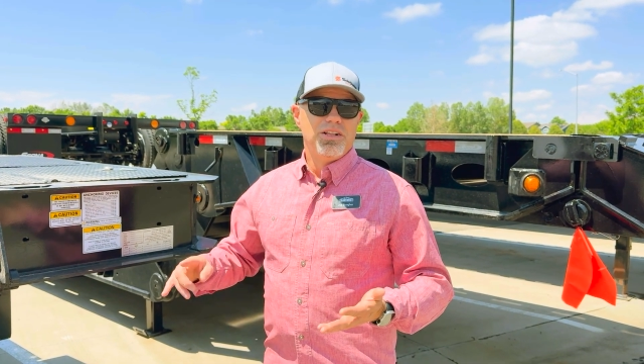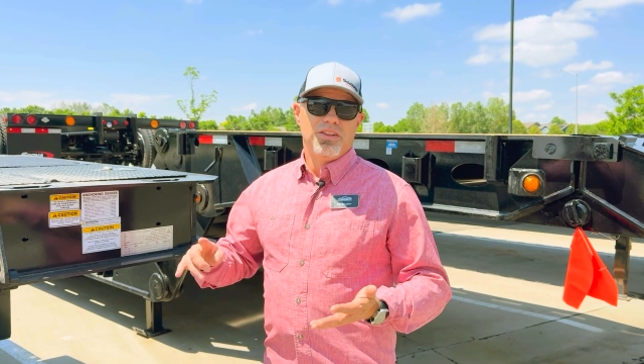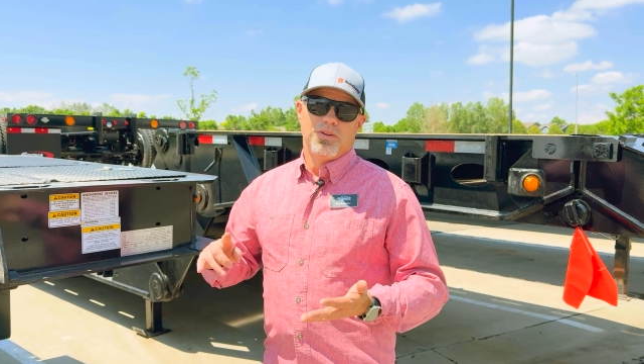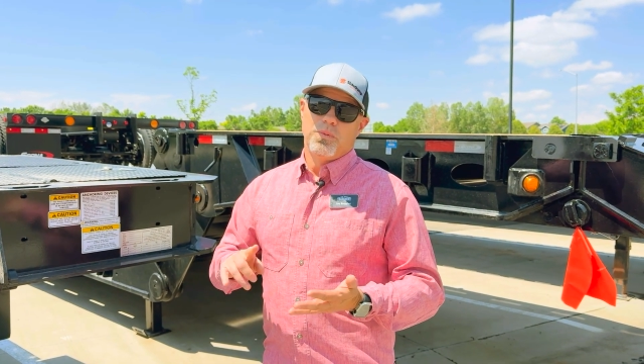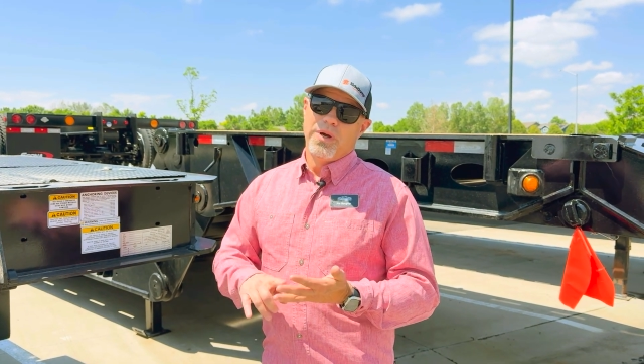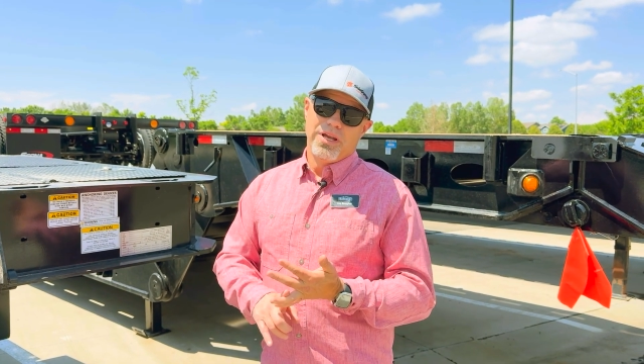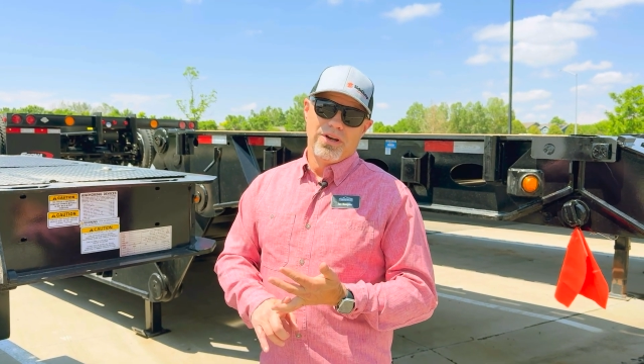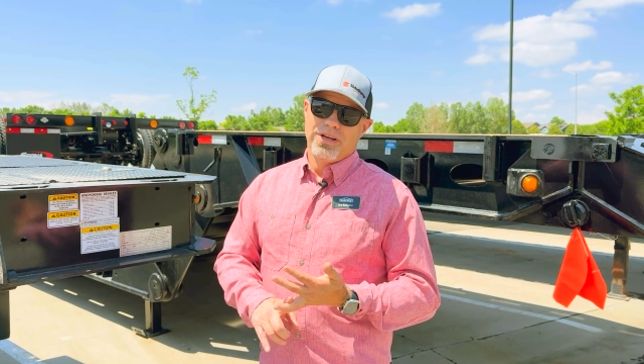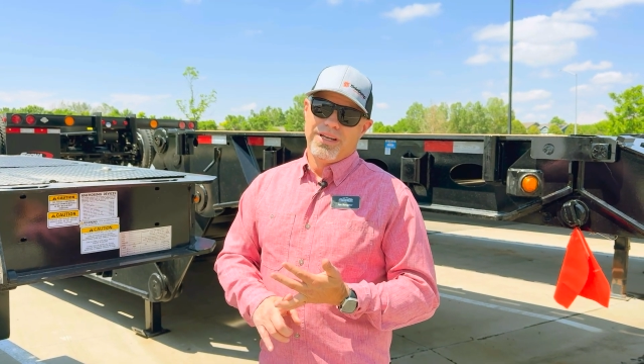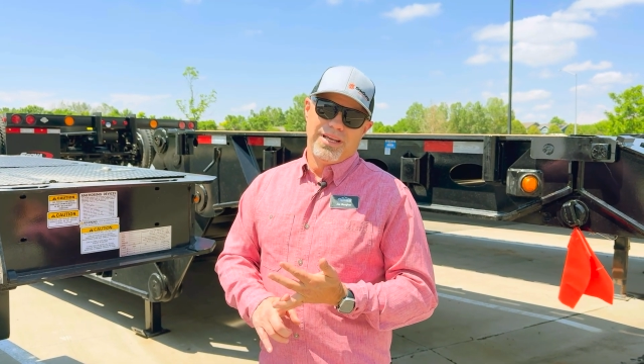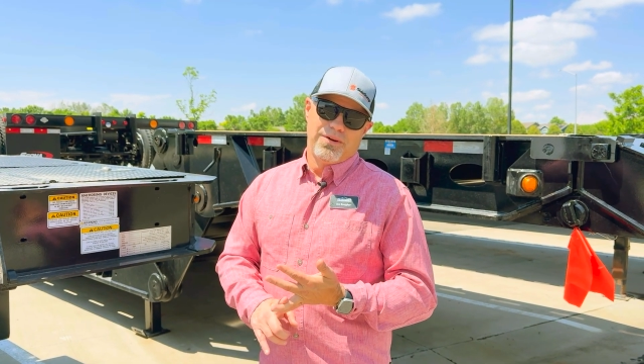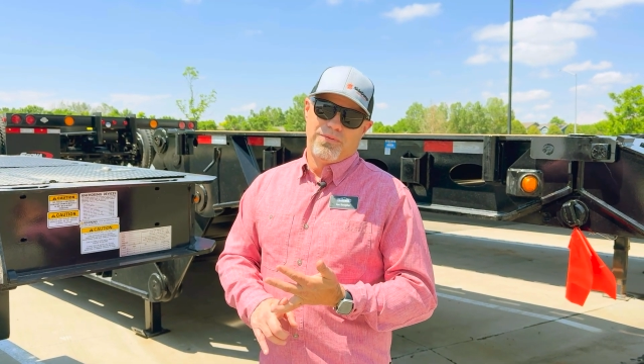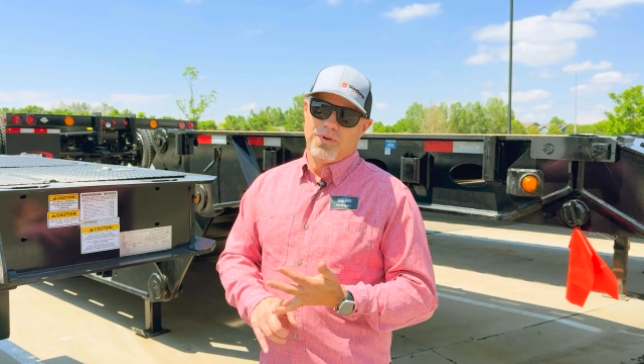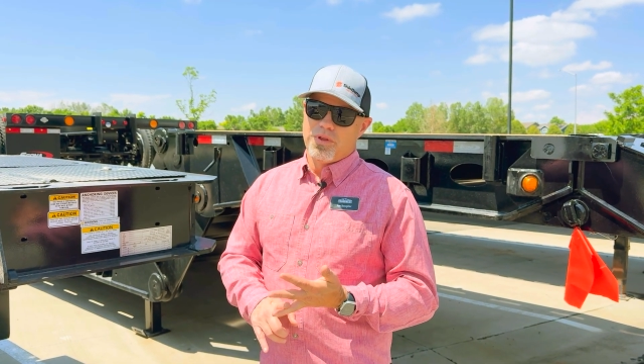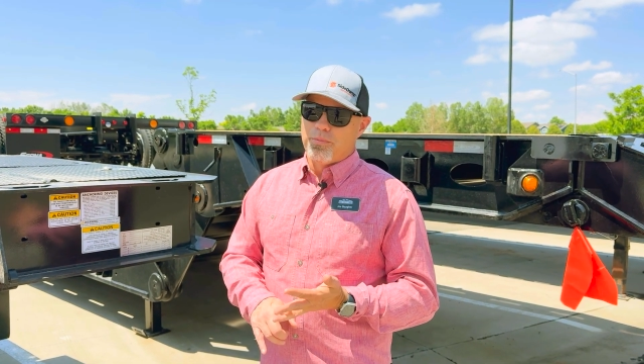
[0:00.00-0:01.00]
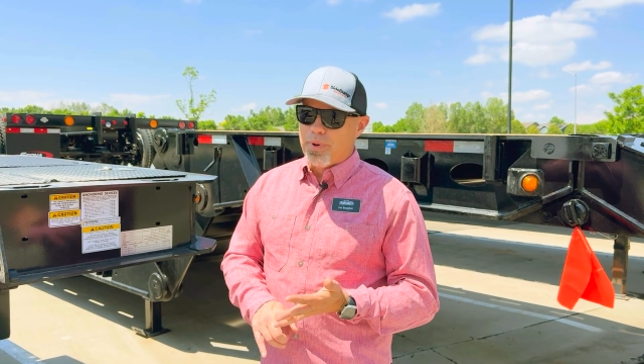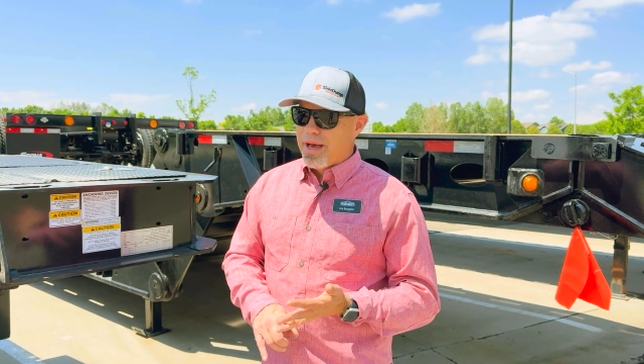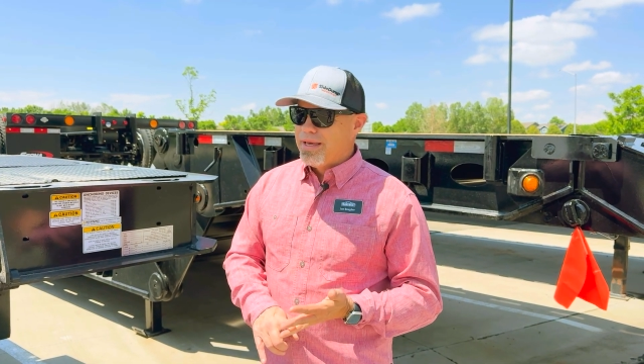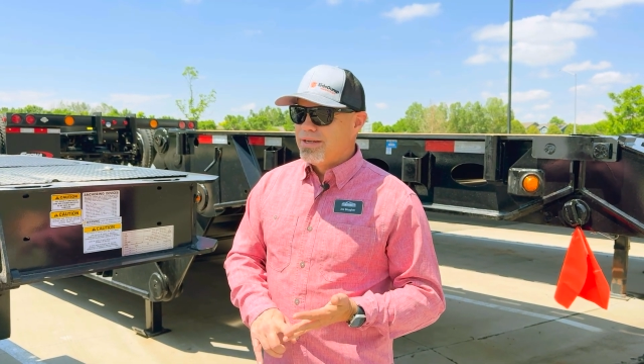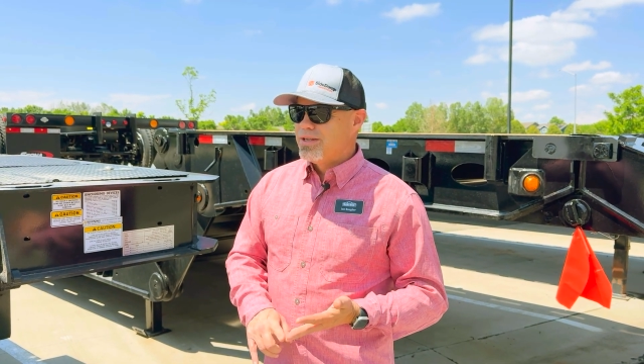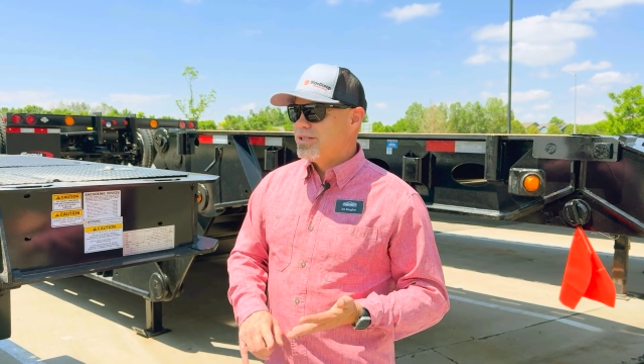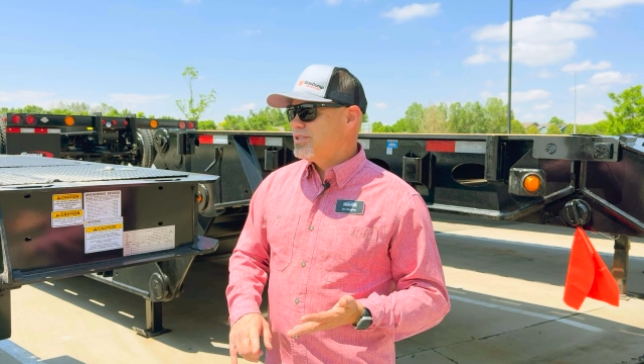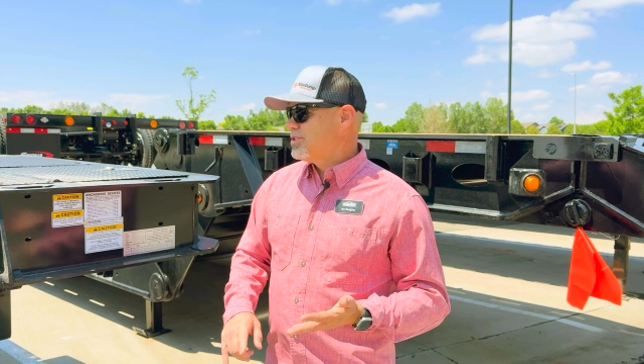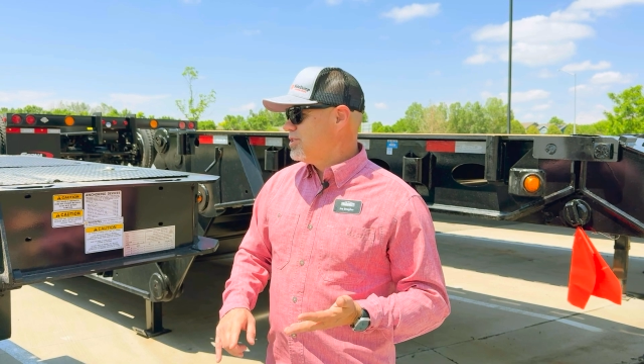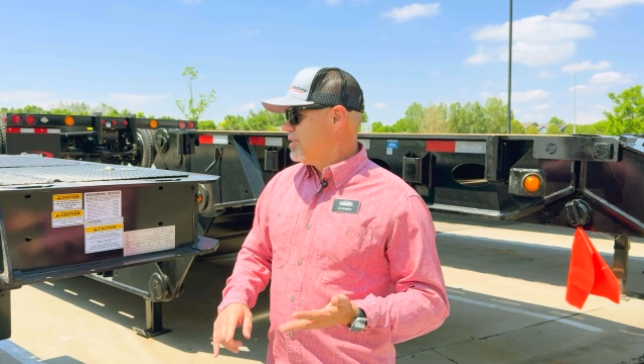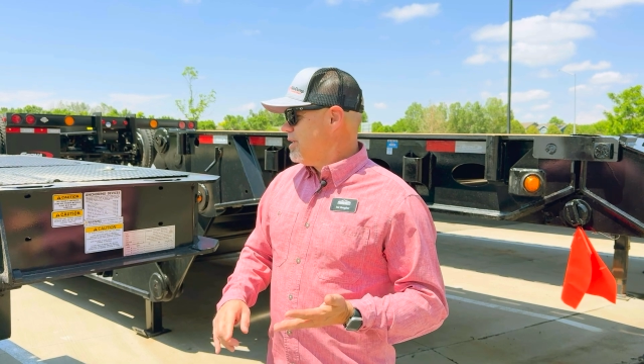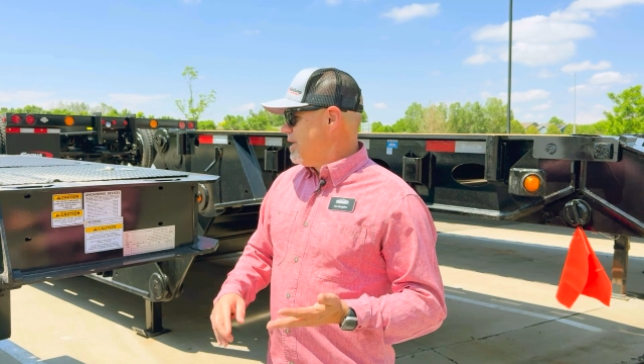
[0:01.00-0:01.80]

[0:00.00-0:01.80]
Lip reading: the weight you're going to get for the binders,